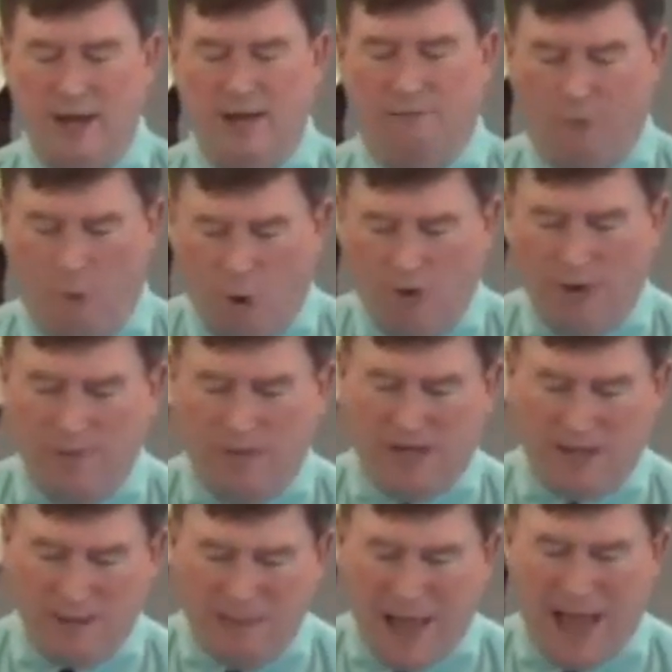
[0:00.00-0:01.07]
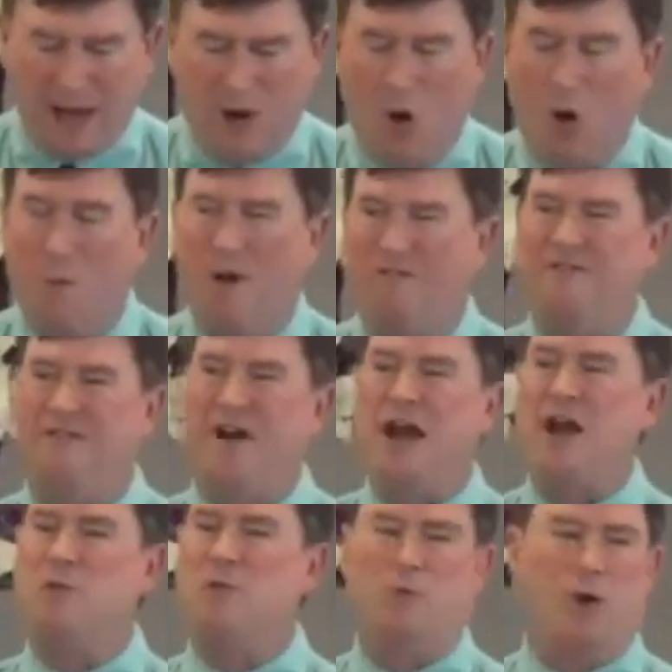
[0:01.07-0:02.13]
for them to get back home, a
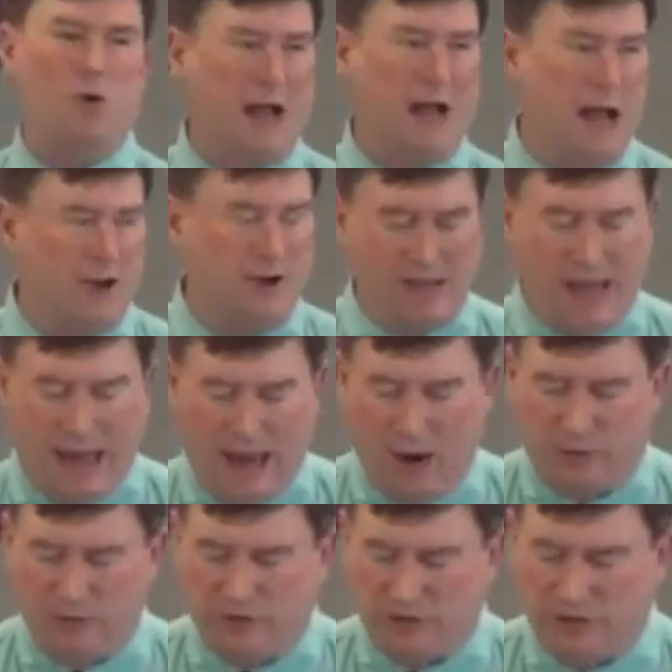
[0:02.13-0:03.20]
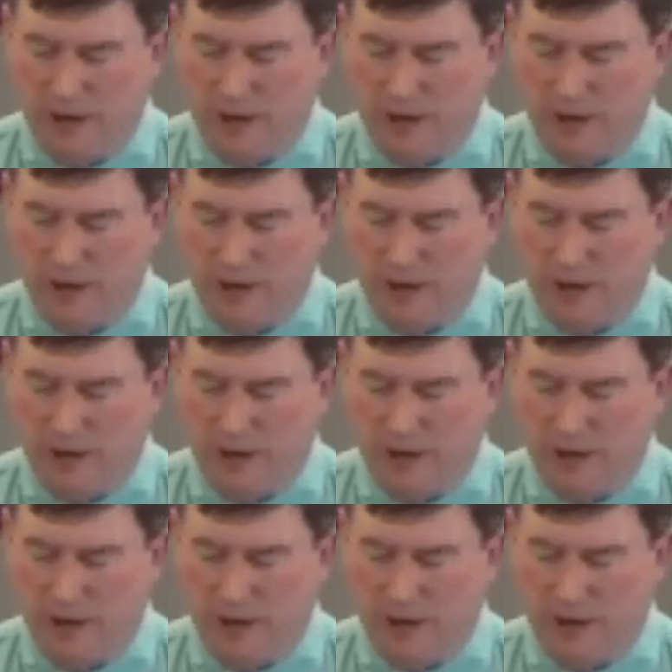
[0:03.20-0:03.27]
fire broke out in the house.